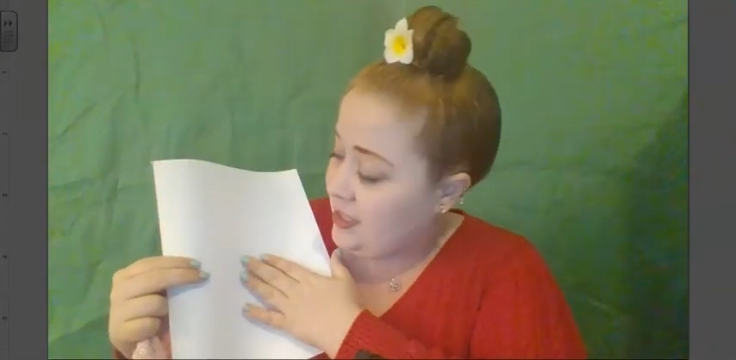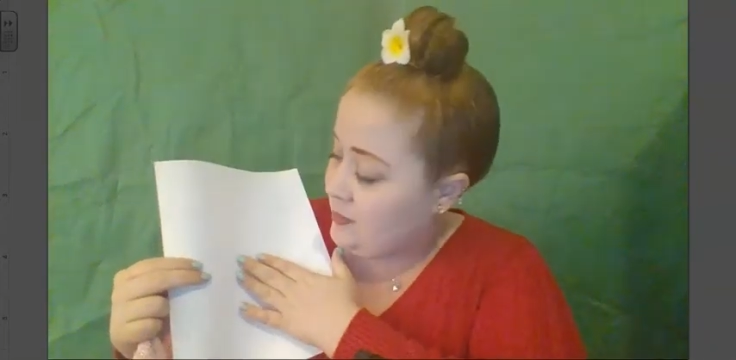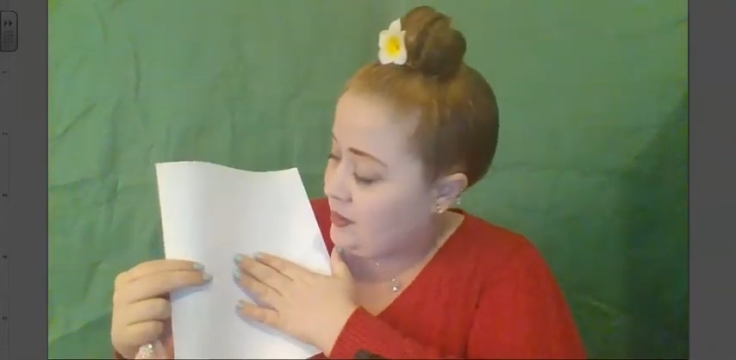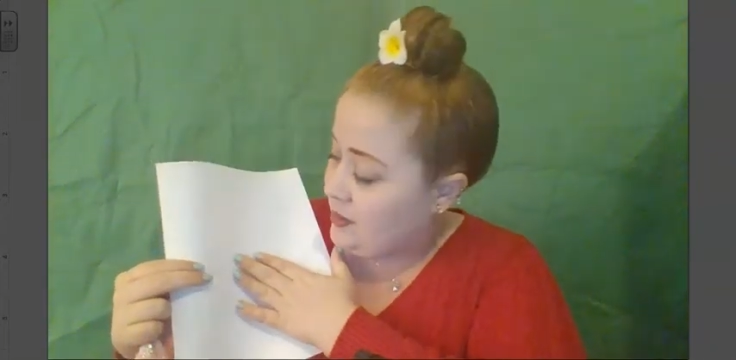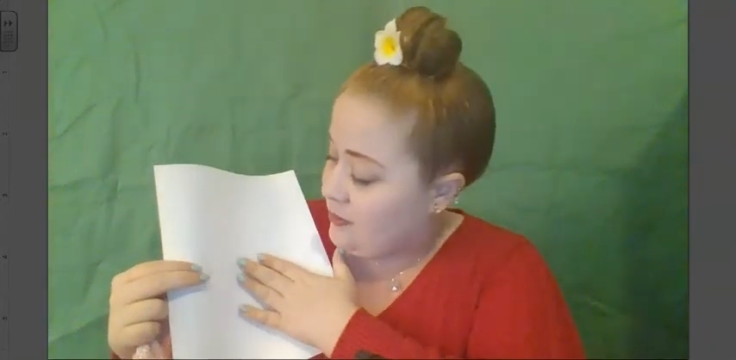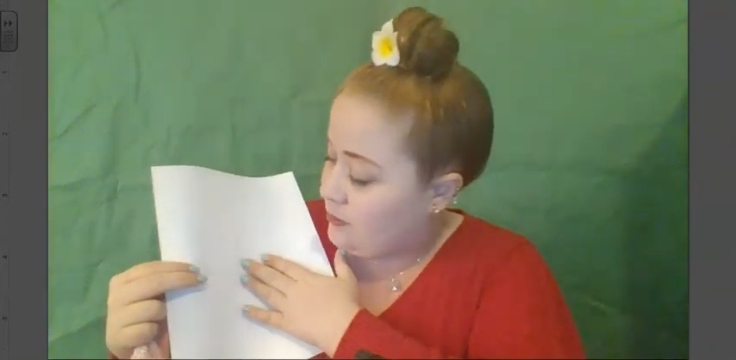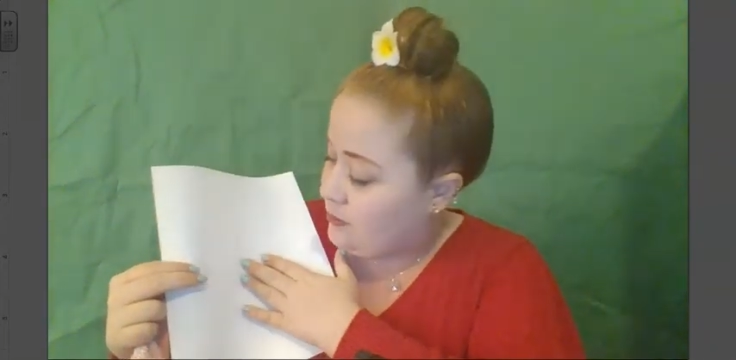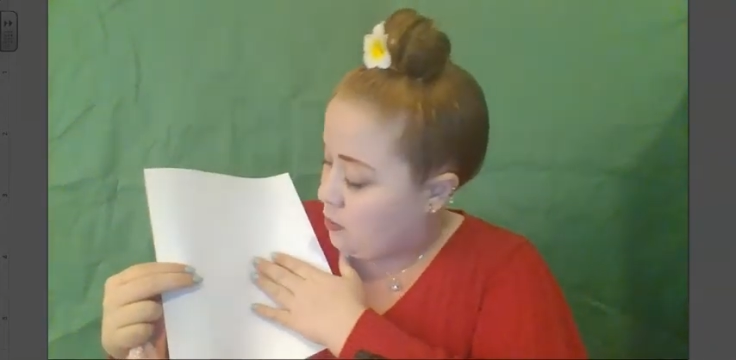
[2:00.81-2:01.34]

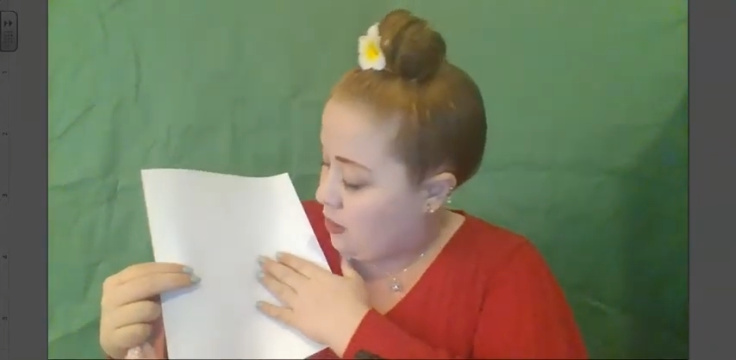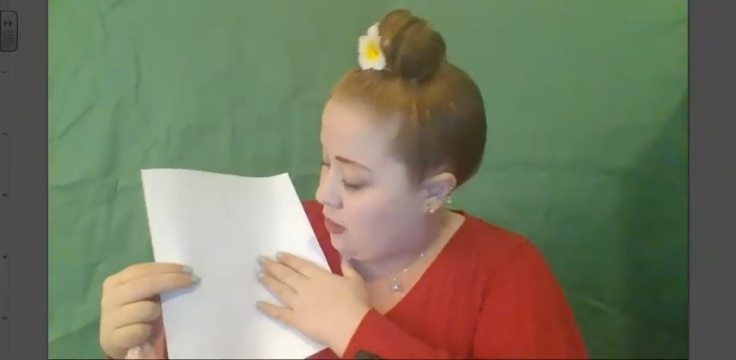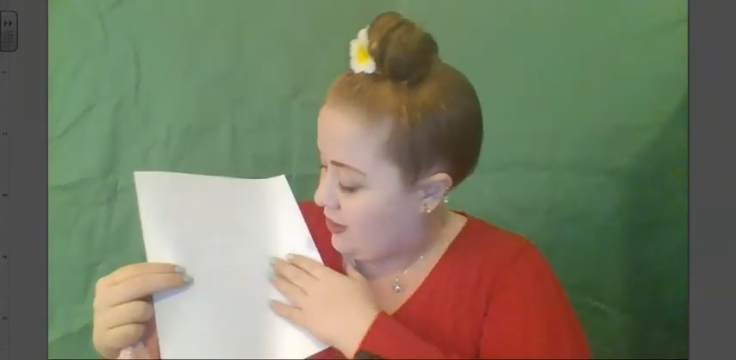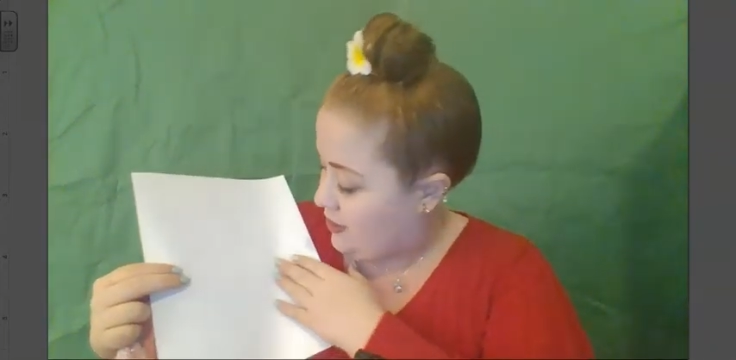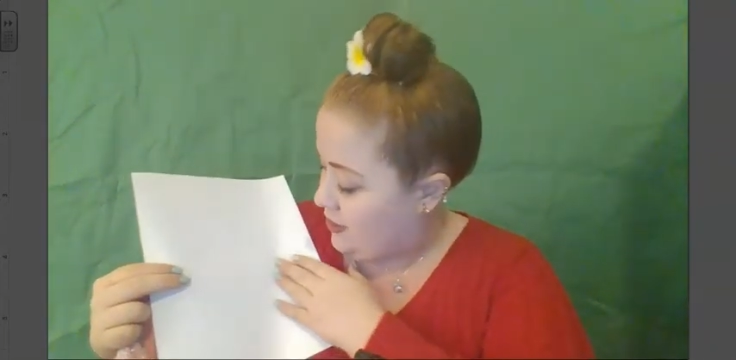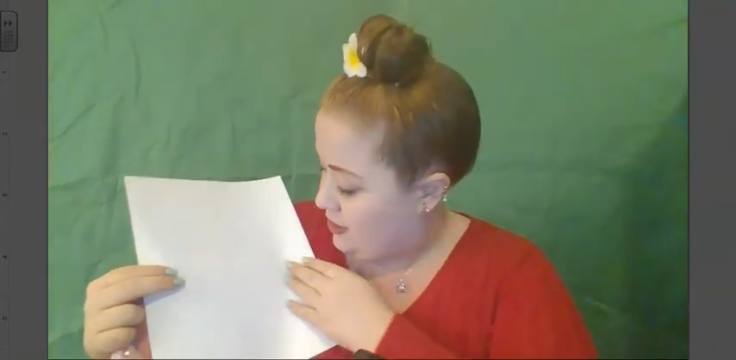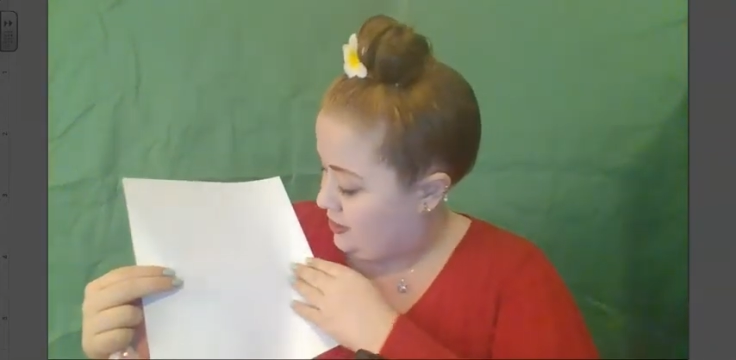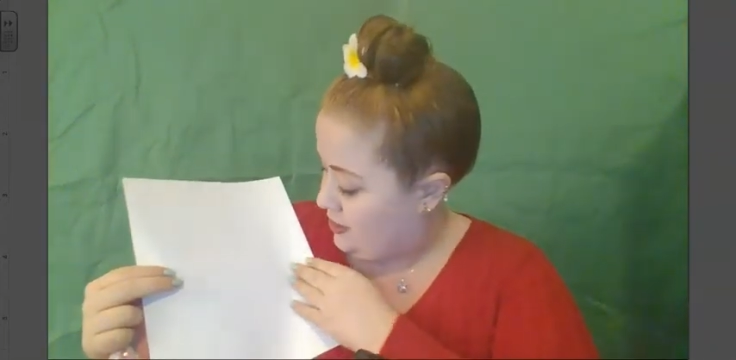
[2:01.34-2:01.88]
bit of
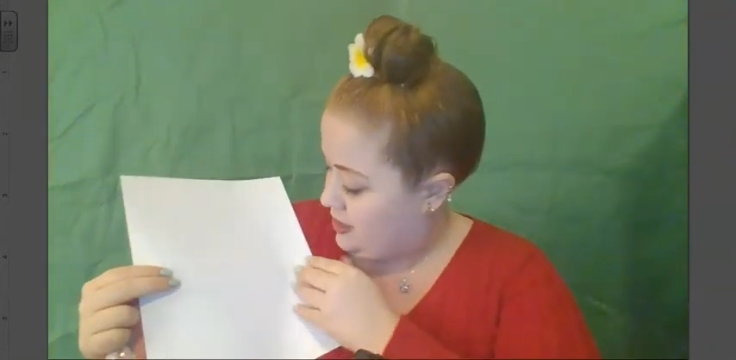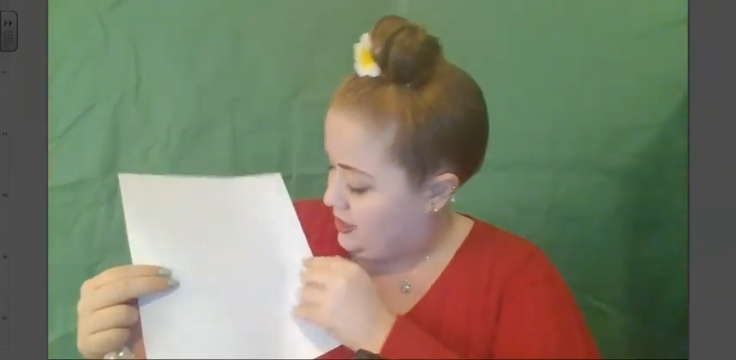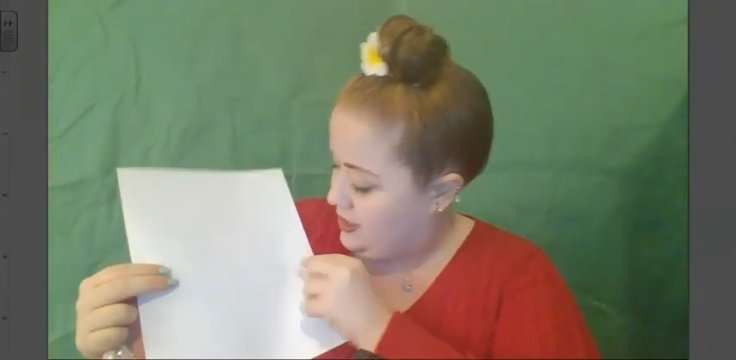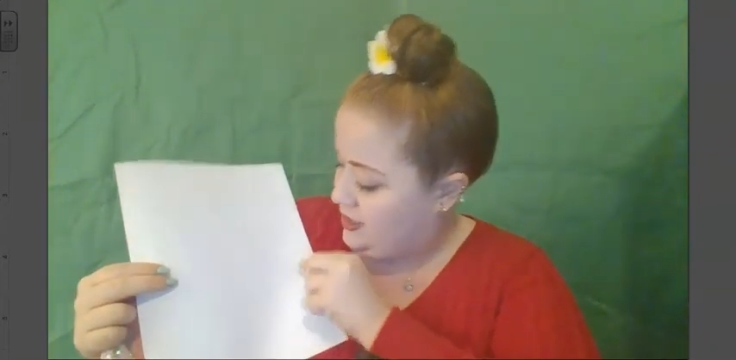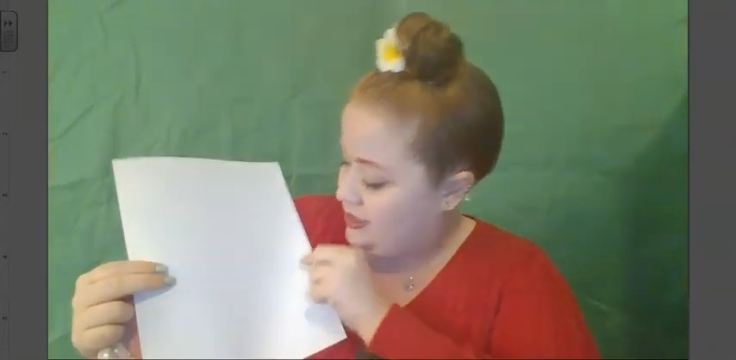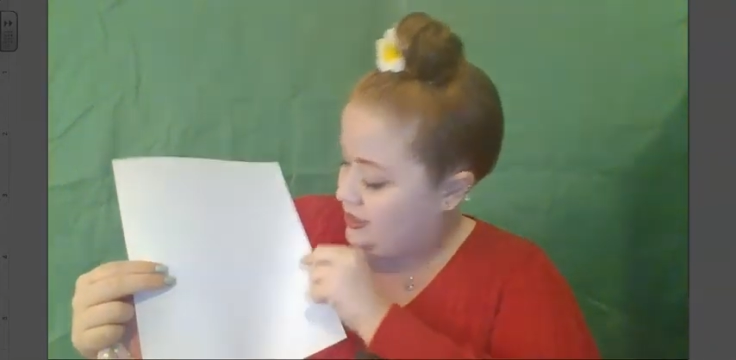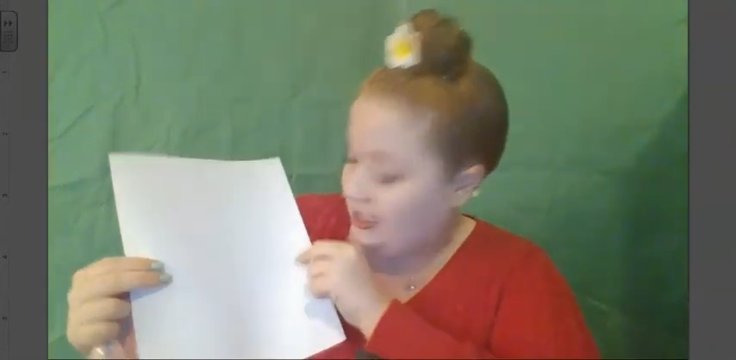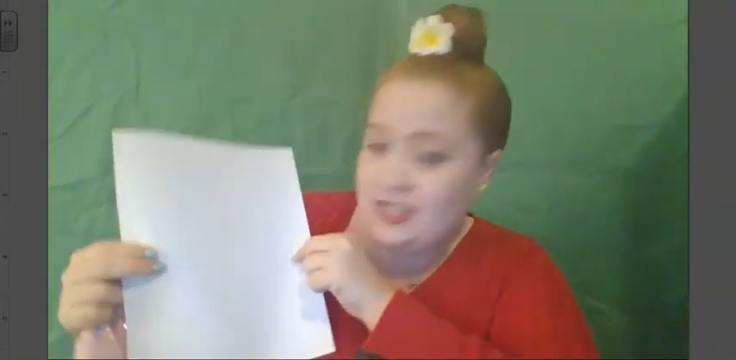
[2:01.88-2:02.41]
water.
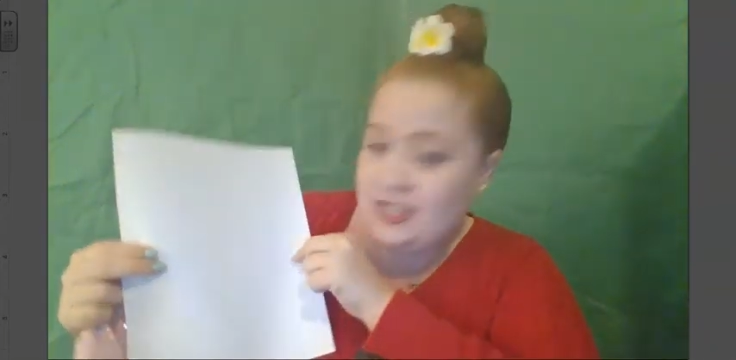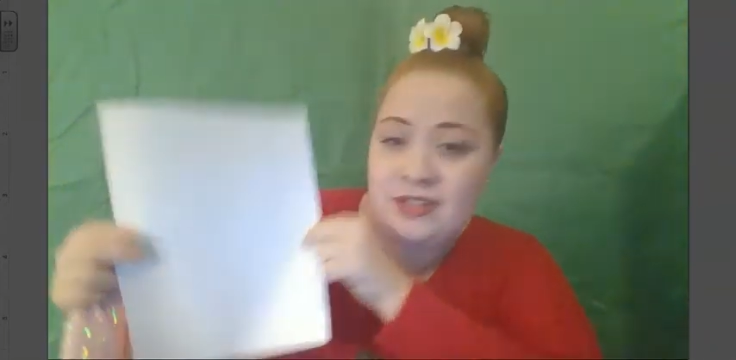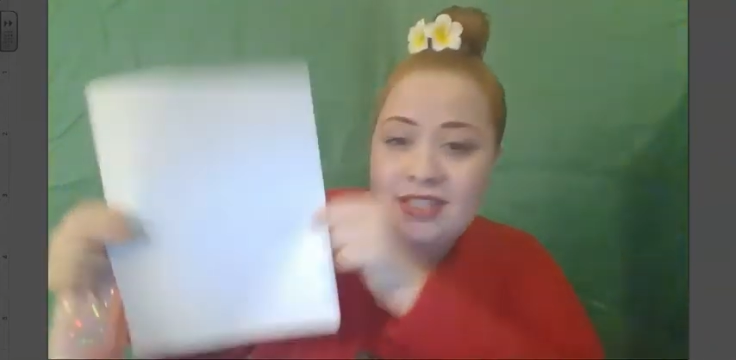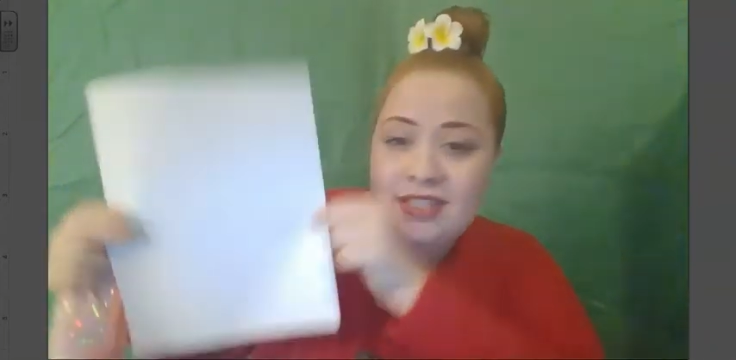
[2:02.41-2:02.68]
Can you